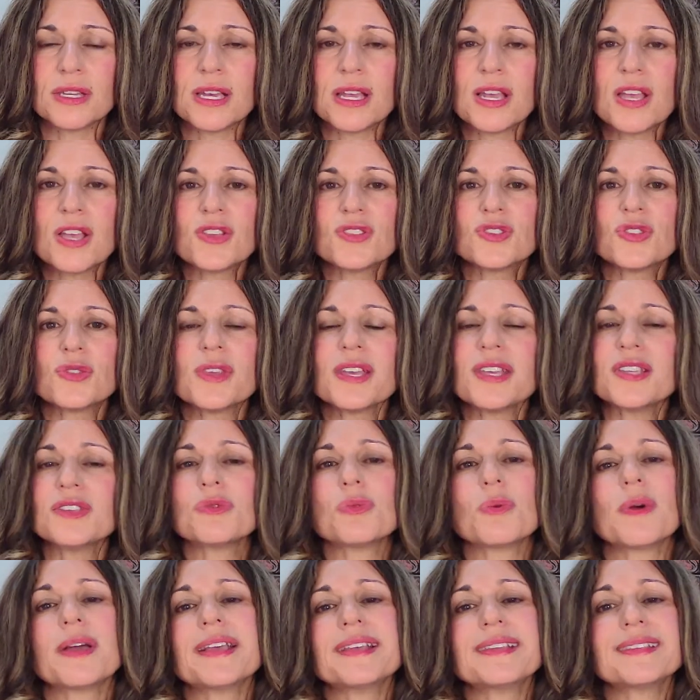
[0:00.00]
So
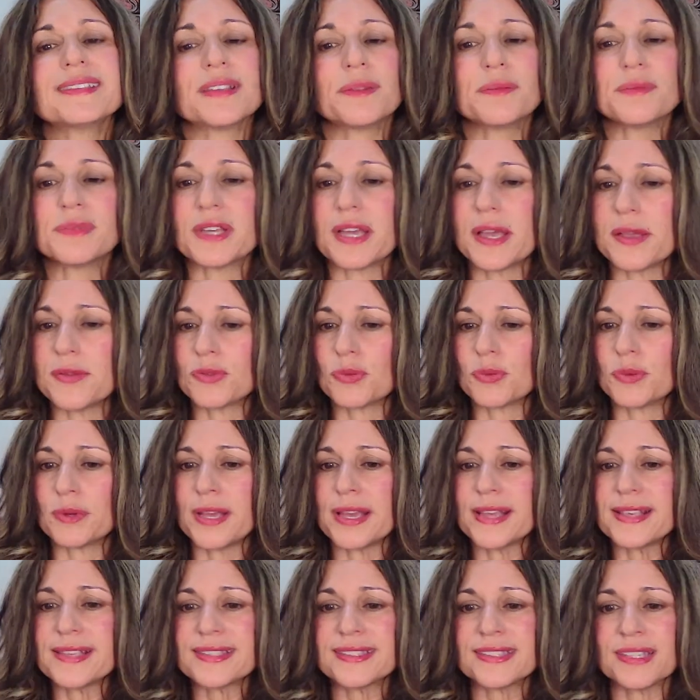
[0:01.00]
that's why sometimes when
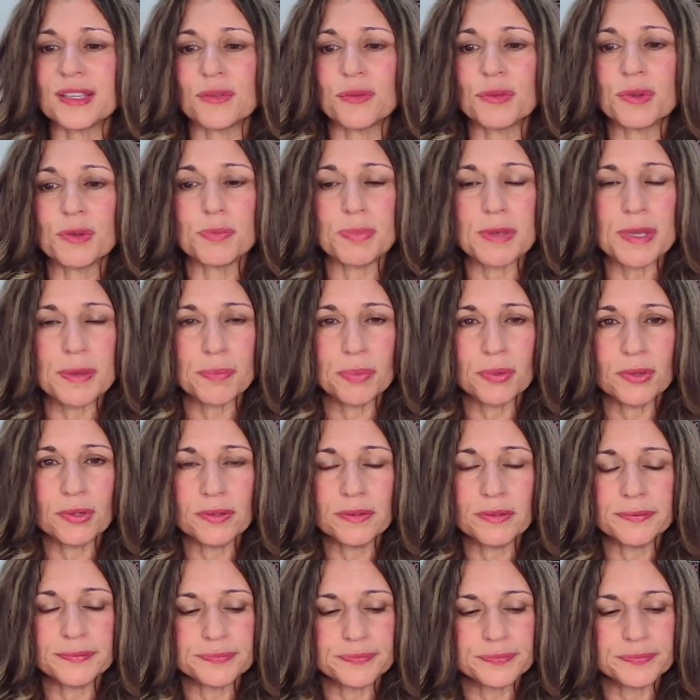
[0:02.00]
I sit with people,